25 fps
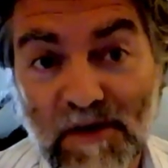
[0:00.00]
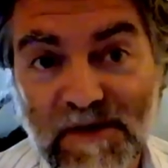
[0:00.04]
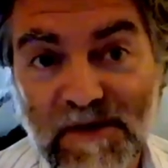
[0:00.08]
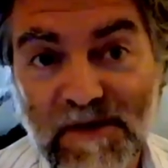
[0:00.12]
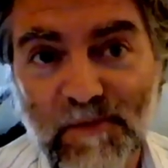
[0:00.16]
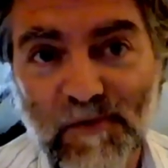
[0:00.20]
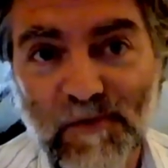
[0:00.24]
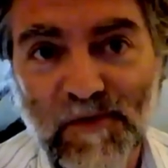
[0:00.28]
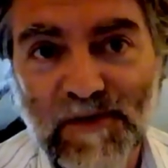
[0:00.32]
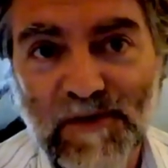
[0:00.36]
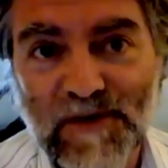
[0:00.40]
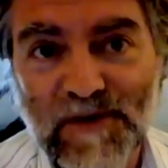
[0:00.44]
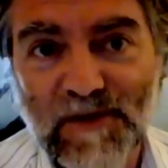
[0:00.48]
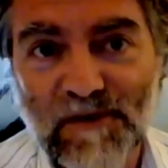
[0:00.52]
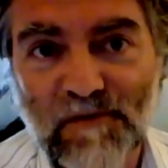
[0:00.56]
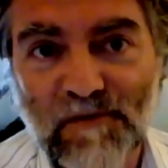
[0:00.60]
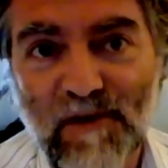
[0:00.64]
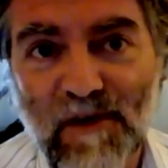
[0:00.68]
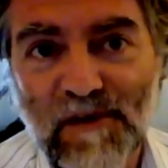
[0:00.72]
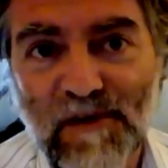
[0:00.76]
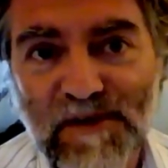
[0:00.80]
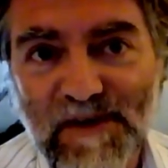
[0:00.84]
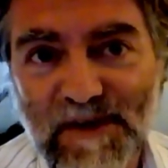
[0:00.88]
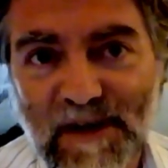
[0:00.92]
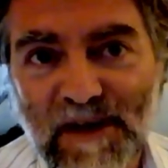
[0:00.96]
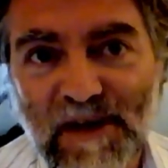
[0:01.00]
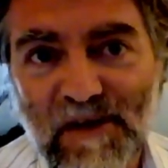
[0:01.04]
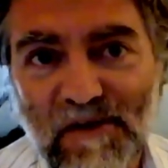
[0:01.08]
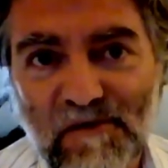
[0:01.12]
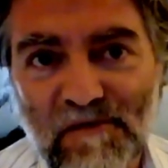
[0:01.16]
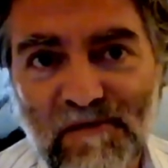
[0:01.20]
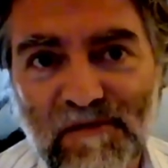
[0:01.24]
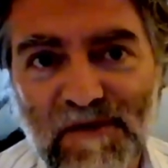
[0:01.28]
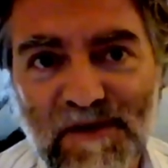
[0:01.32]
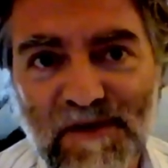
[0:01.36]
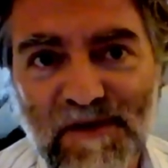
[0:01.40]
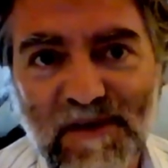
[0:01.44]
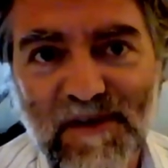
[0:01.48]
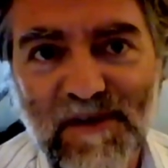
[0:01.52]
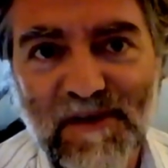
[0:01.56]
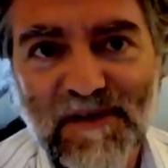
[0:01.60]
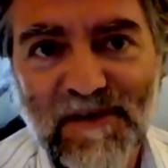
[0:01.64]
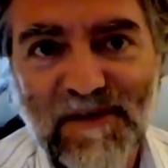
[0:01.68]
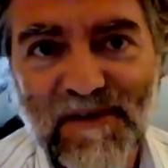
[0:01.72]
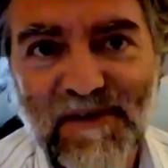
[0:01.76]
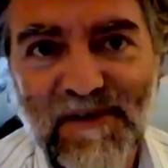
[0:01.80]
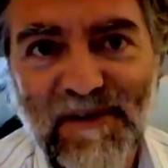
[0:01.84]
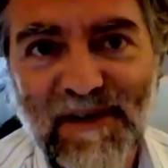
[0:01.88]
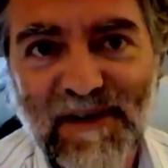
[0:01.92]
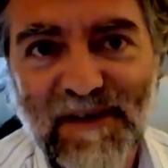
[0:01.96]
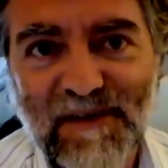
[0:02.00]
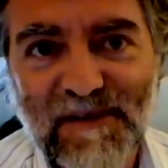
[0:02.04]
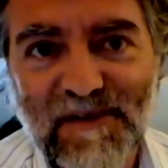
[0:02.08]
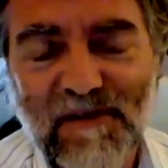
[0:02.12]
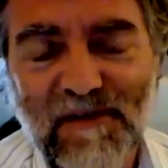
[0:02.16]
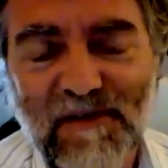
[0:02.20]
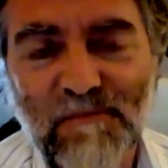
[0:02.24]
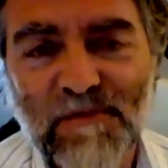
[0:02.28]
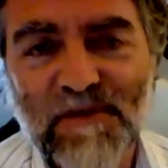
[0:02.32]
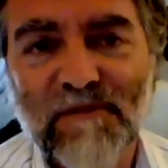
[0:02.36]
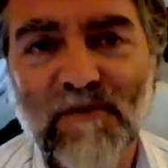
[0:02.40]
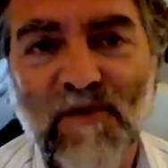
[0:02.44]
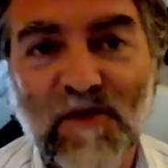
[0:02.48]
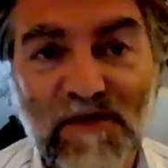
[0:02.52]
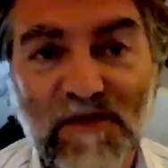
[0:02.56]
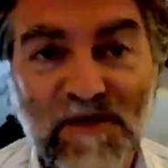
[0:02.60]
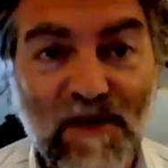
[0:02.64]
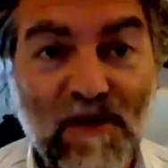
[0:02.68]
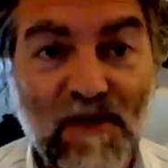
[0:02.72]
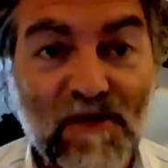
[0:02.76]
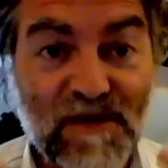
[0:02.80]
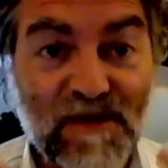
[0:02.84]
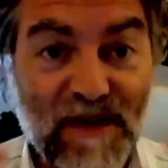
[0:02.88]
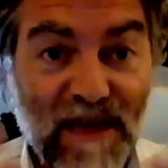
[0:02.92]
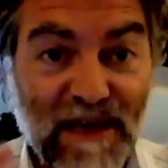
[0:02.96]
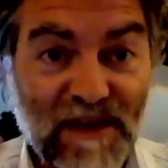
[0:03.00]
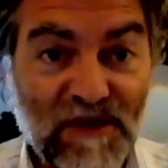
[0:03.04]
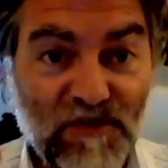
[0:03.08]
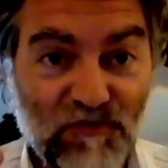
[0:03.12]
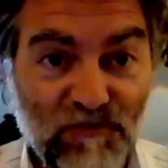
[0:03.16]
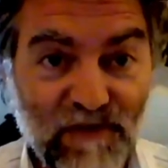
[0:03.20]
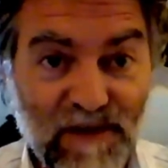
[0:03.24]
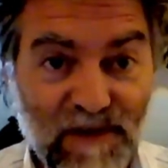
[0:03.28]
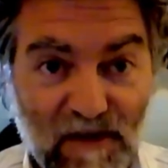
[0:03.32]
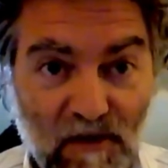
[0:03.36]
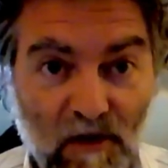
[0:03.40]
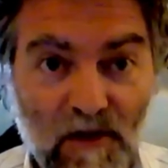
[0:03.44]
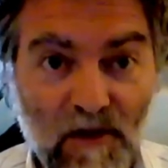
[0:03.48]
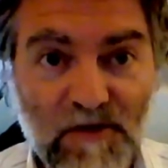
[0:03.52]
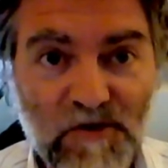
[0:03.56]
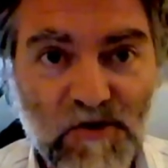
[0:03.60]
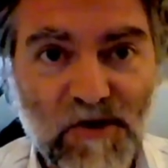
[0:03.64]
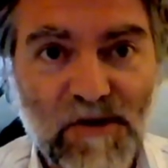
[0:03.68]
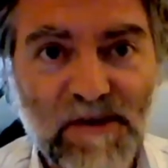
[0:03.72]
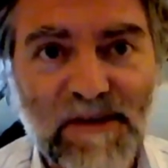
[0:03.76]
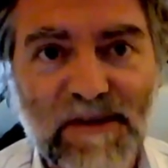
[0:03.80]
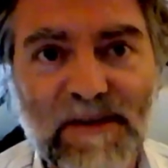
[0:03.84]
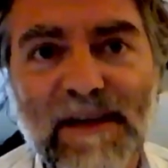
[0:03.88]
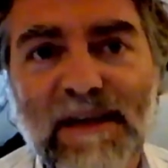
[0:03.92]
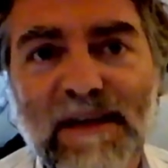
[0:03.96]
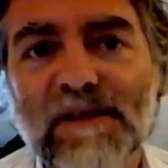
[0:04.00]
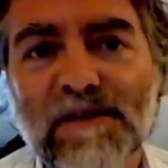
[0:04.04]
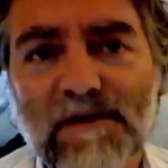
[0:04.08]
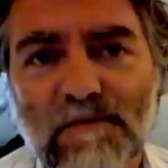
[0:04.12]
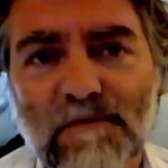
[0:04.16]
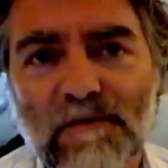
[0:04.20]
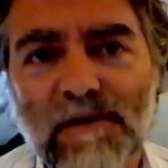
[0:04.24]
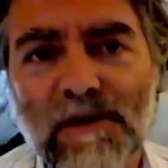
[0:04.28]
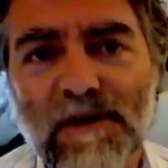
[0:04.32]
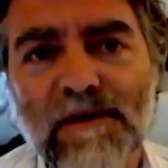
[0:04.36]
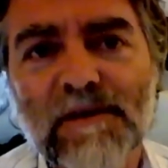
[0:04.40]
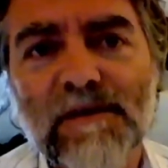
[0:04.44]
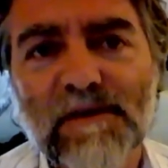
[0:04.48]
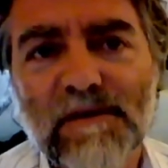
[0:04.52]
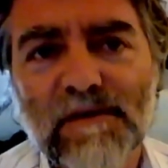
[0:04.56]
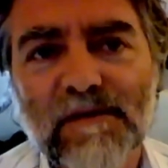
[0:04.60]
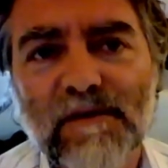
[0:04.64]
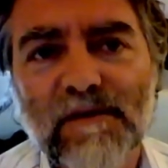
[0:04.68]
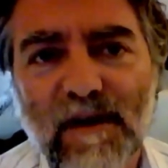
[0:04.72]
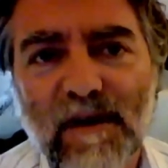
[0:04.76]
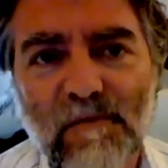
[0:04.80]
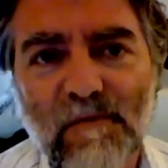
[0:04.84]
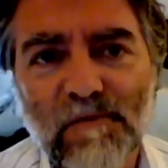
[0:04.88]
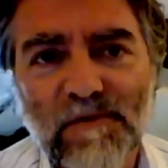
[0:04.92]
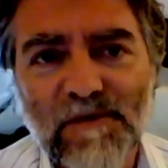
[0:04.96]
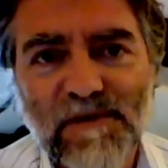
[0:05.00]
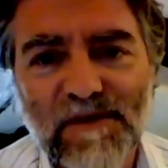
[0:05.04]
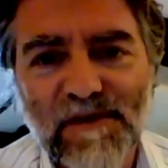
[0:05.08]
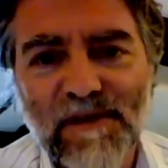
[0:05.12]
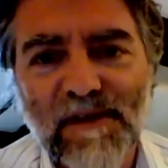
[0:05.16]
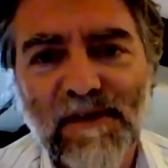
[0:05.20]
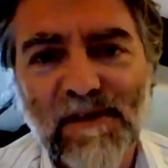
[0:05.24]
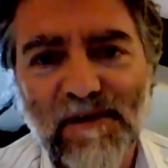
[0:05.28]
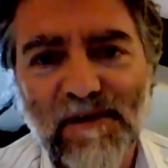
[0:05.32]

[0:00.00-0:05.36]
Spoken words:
possible to ourselves, in terms of us entering consciously into it, I would say.